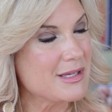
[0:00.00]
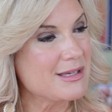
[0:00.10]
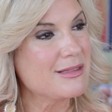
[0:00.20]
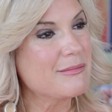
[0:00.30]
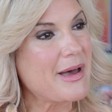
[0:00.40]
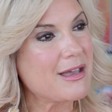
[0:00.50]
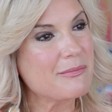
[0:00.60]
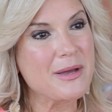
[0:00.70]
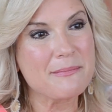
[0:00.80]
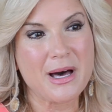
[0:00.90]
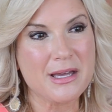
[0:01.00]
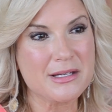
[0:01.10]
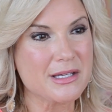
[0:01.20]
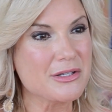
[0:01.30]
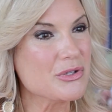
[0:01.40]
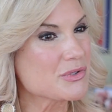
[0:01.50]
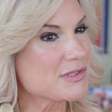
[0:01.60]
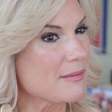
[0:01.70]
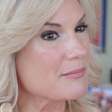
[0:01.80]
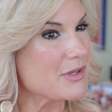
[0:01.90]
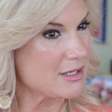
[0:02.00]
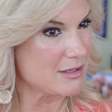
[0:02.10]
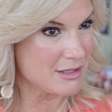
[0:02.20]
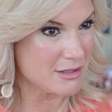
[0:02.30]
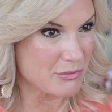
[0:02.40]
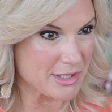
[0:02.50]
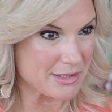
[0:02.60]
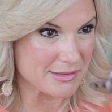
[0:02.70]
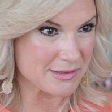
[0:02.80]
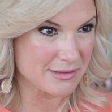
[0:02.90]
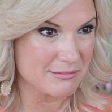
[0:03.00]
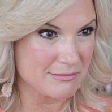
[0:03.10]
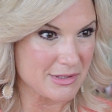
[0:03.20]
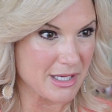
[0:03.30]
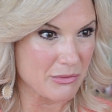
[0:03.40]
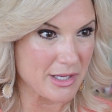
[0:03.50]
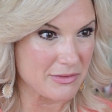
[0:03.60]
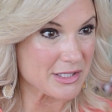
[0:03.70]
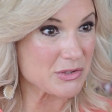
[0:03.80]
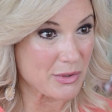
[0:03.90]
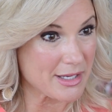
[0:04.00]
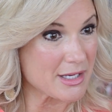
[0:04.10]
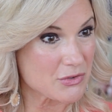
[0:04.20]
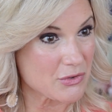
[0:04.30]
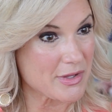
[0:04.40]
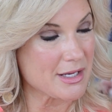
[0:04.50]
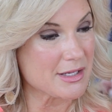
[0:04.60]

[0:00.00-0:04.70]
In the back of my mind, I knew something was not right. That's why I asked for the